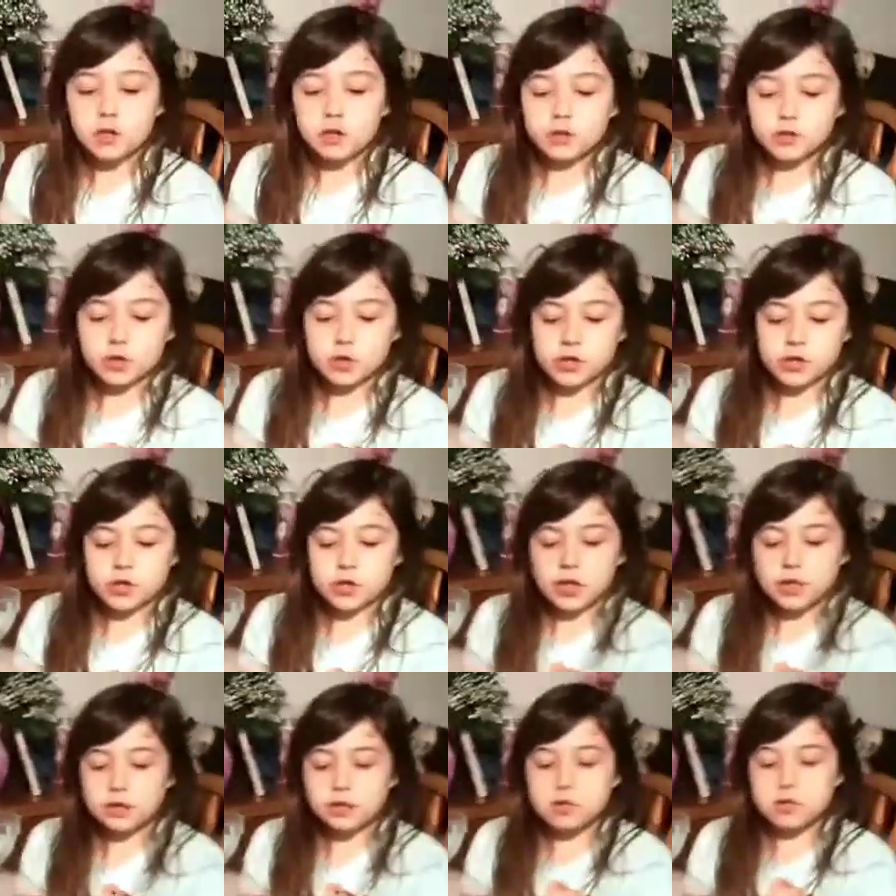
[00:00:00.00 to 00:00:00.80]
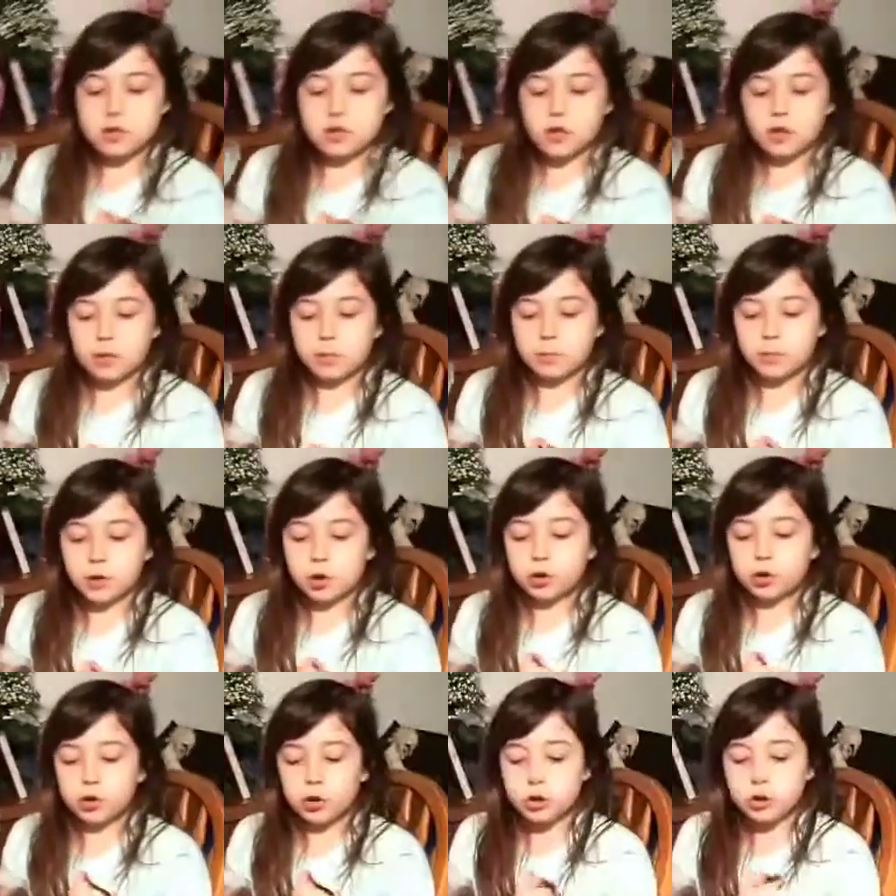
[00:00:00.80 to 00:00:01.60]
You just add some
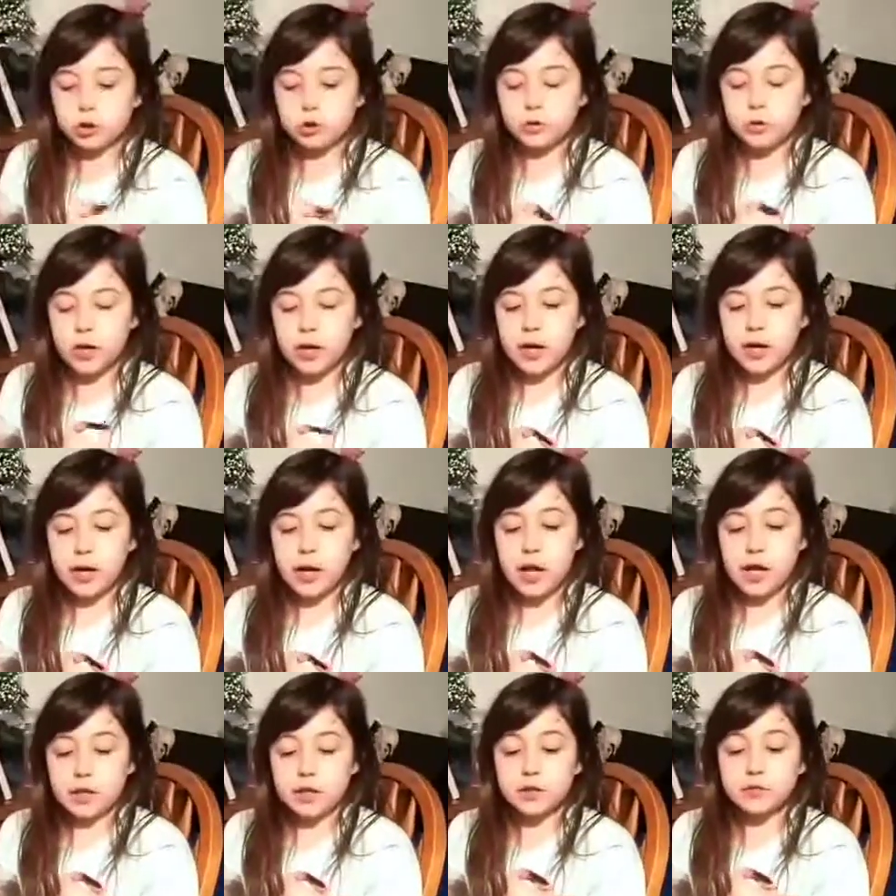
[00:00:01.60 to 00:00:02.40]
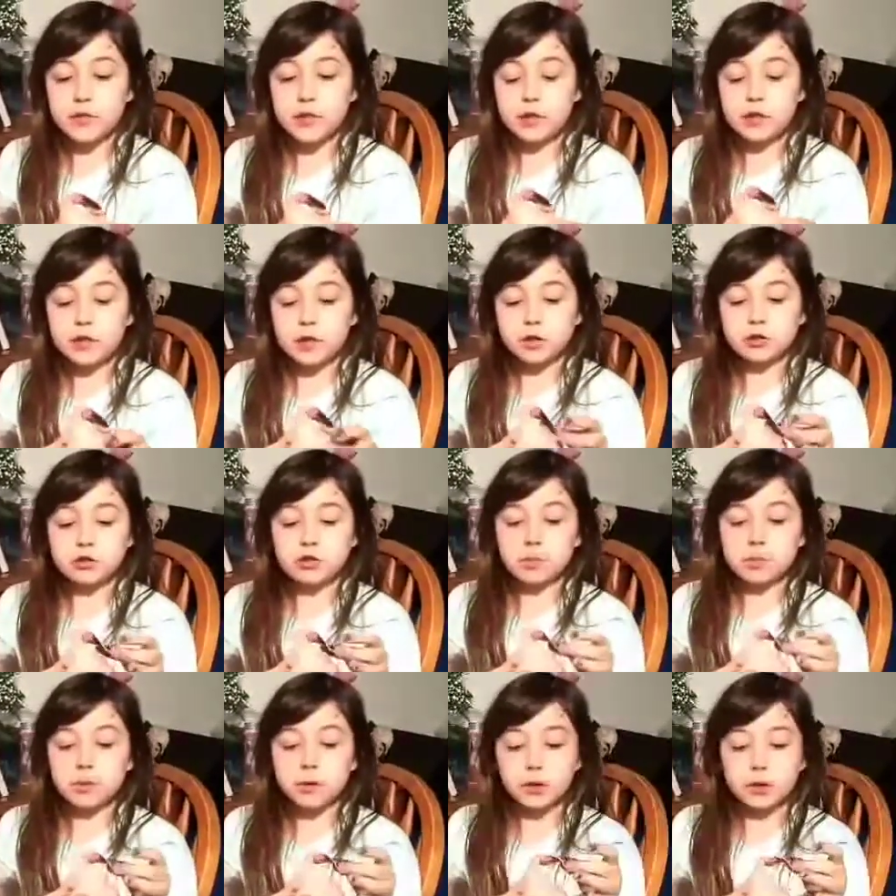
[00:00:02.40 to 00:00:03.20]
glue and activator
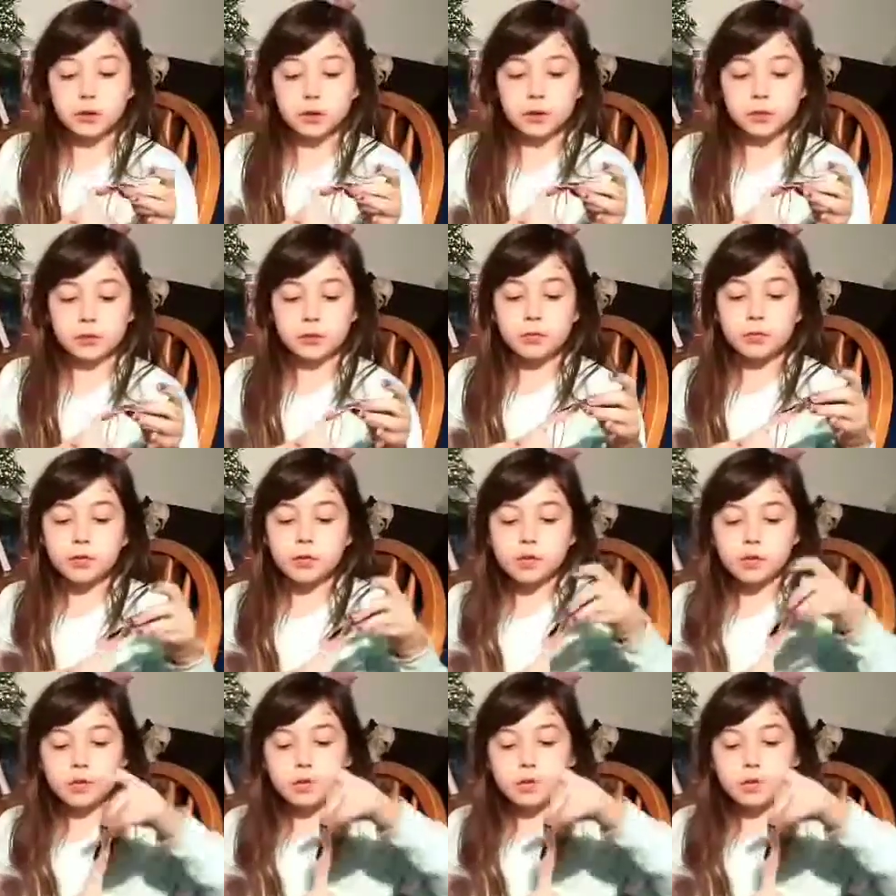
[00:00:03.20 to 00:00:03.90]
into a balloon.